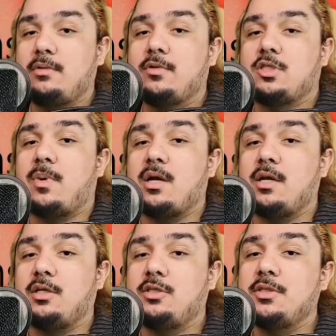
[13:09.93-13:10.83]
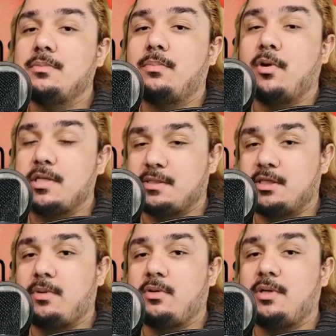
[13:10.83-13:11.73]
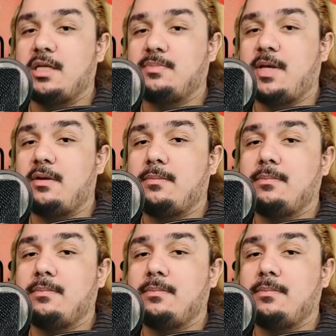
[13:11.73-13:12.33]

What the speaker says: responding to points your opponent has made.